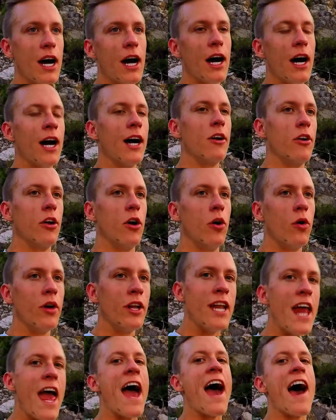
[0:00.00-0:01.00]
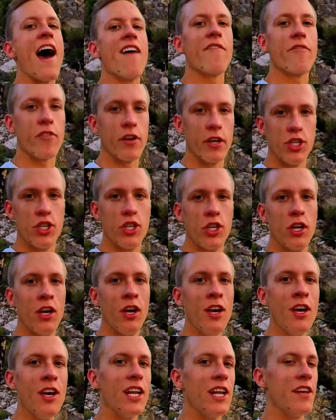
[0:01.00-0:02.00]
I don't know, an average.
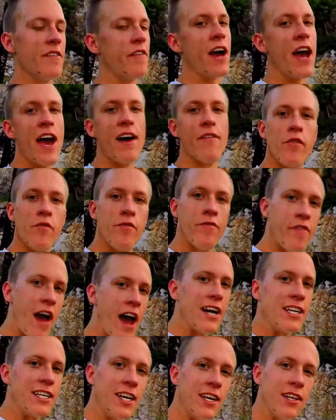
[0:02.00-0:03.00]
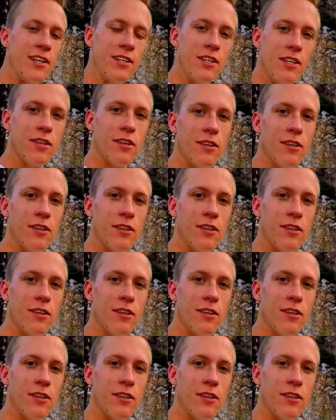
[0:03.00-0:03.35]
If I have a fat end,